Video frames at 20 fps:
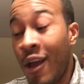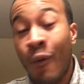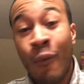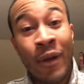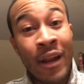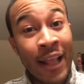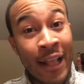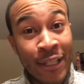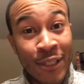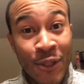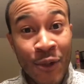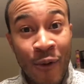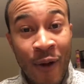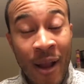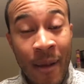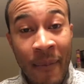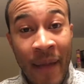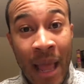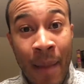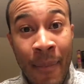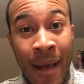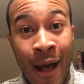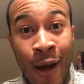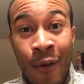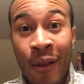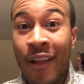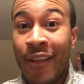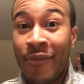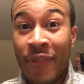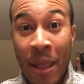When Instagram came
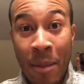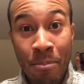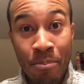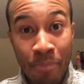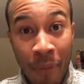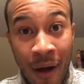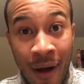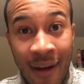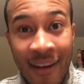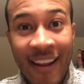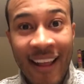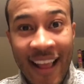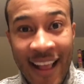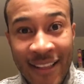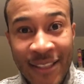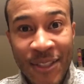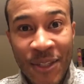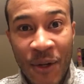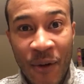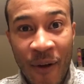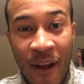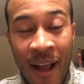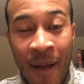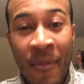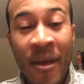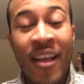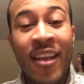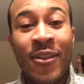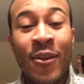out, they bought Instagram.